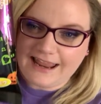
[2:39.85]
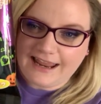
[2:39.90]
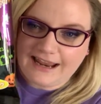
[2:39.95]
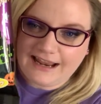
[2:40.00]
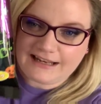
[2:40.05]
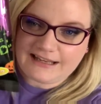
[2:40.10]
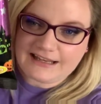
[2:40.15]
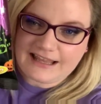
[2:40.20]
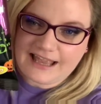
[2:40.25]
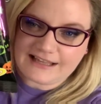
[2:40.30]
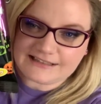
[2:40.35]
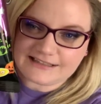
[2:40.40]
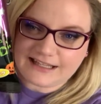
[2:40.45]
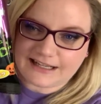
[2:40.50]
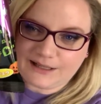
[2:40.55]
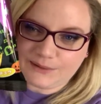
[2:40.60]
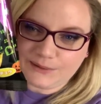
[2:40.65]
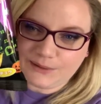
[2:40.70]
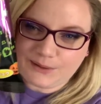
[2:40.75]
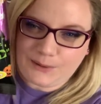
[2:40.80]
And he has
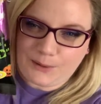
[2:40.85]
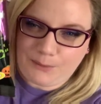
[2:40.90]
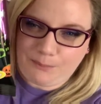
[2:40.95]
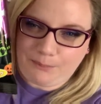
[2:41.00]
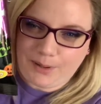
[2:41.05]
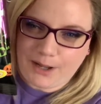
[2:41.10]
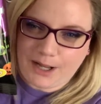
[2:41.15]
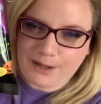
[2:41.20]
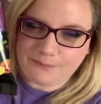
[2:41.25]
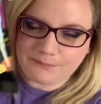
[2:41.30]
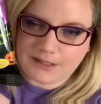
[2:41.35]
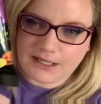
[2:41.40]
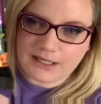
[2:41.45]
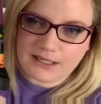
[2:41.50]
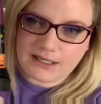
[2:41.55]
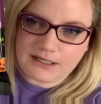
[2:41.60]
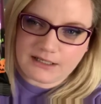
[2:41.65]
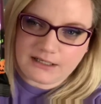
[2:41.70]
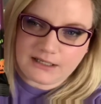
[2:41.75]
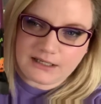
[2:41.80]
like a little
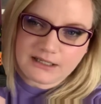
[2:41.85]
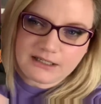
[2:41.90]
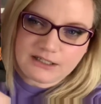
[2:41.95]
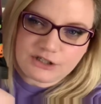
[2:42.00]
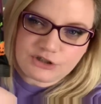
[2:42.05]
pumpkin